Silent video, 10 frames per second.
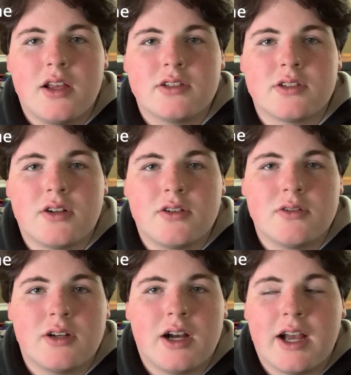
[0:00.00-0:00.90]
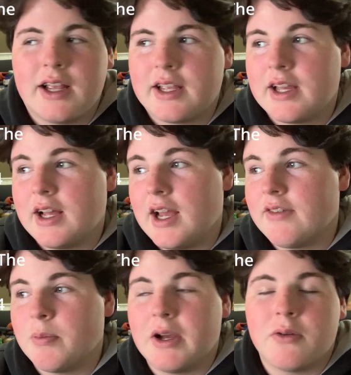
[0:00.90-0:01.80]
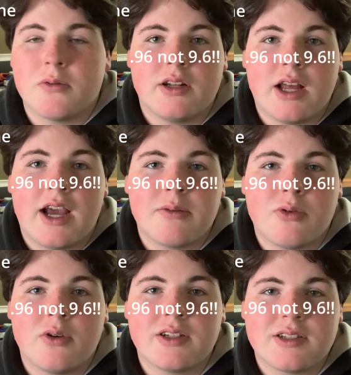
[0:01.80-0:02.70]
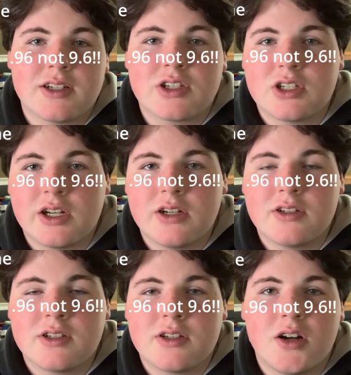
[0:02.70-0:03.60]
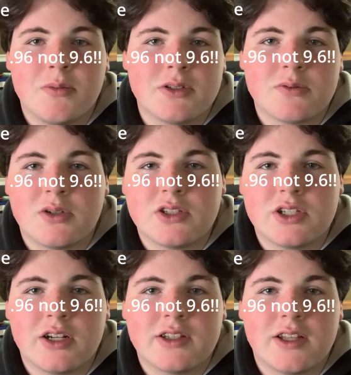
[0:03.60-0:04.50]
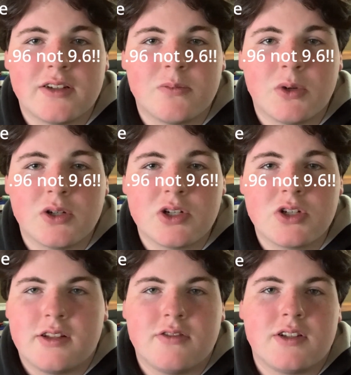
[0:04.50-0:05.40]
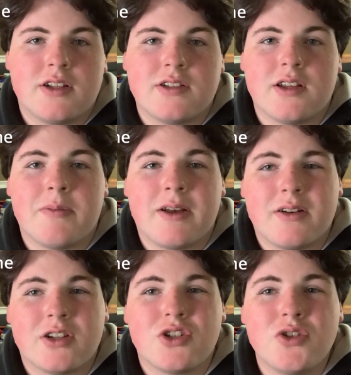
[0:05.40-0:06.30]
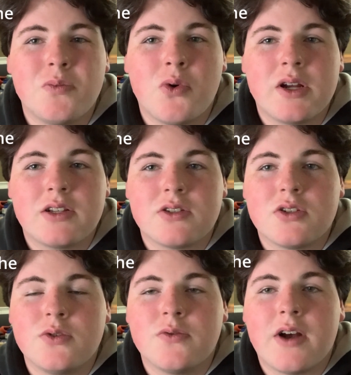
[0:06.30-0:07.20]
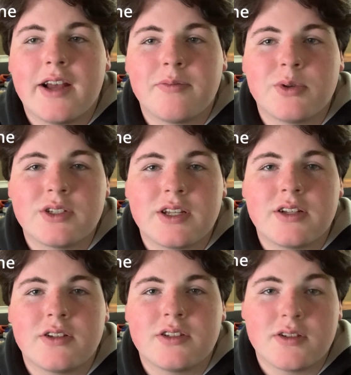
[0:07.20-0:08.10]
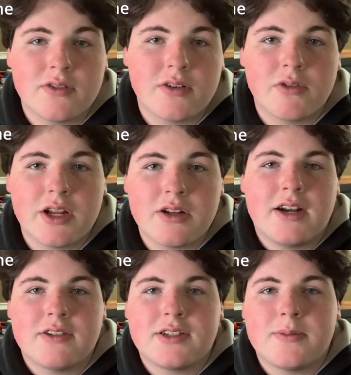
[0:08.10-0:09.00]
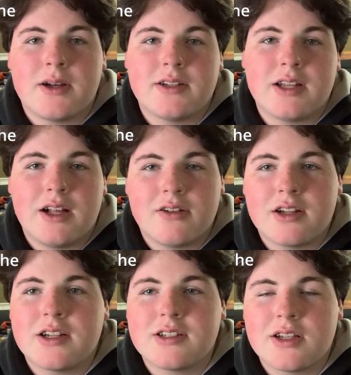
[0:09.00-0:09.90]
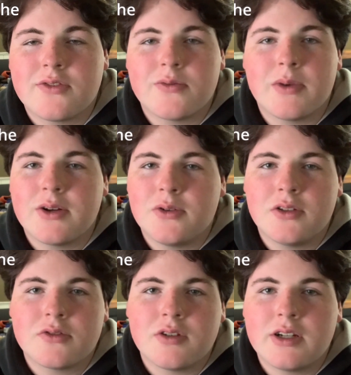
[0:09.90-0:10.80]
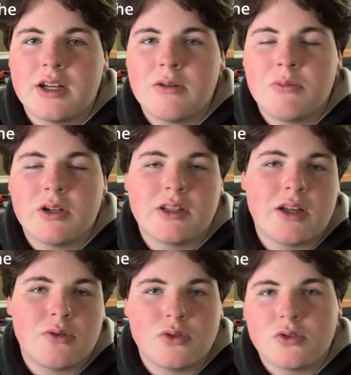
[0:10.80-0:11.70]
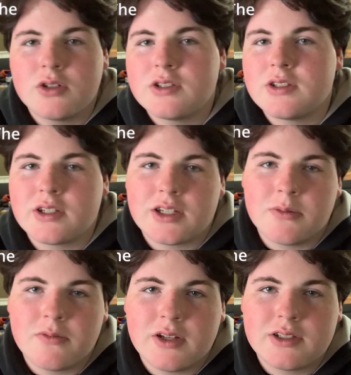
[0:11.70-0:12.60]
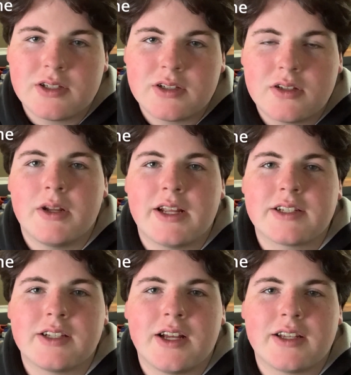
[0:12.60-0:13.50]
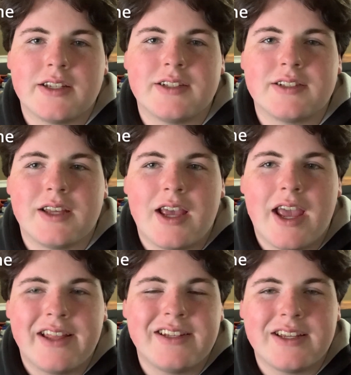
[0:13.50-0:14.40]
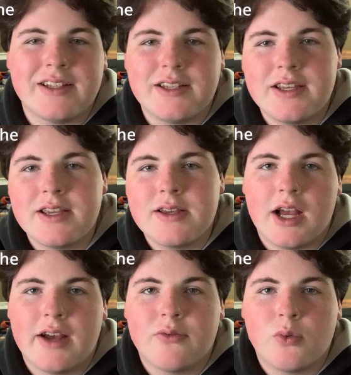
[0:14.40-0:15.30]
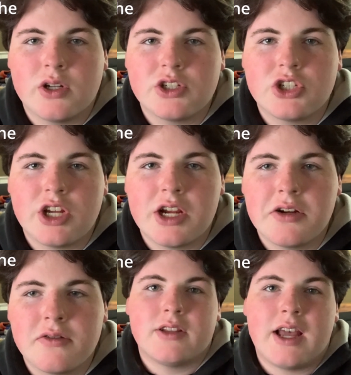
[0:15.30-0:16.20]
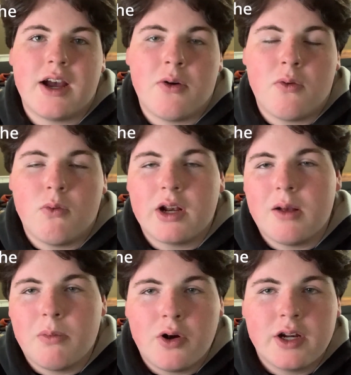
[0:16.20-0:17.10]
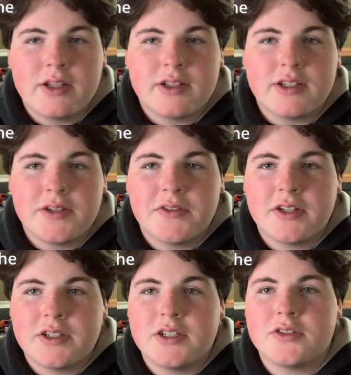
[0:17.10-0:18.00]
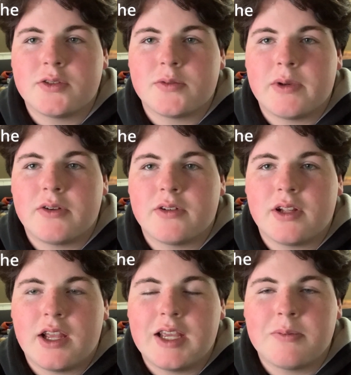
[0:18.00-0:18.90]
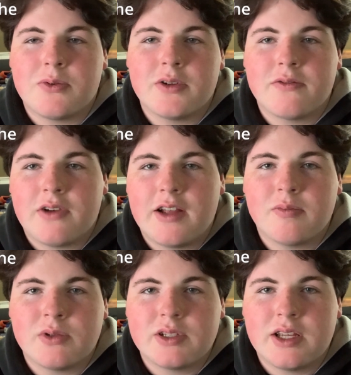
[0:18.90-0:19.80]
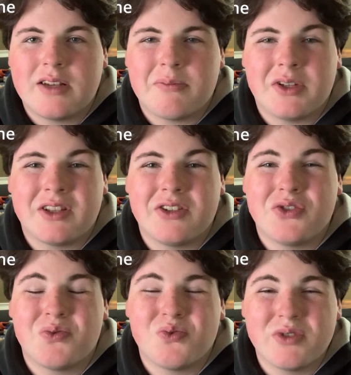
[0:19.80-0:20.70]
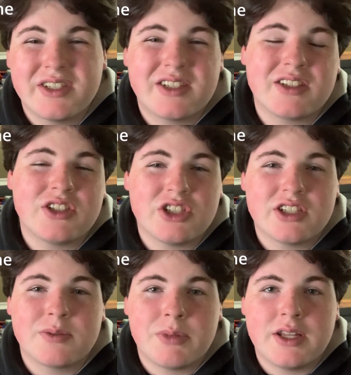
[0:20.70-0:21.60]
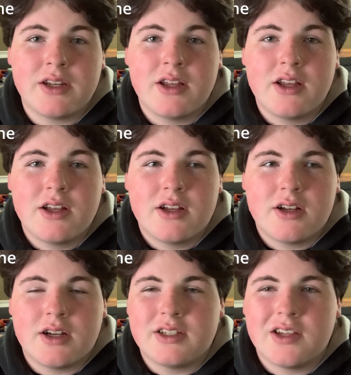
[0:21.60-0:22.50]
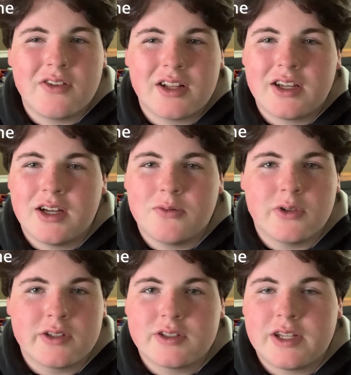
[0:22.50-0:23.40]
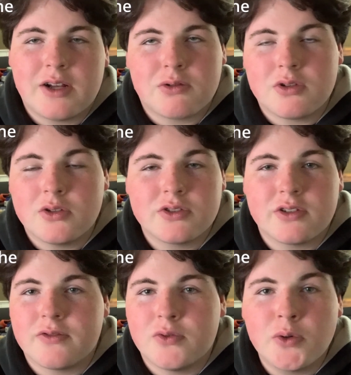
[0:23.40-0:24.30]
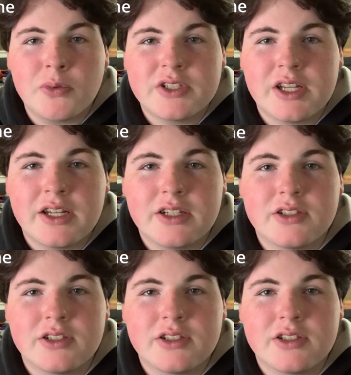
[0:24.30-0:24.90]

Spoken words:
So I have about 9.6 shares, almost 1 share at the end of March. It's at about a 2.25% dividend rate, and I receive about $1.80 from my holdings right now, but that will increase as I keep investing. My next stock is AT&T. I have 1 share. Now, when I bought it, the dividend yield was about 8.5%, but there's recently just been a dividend cut where it's now closer to 4%.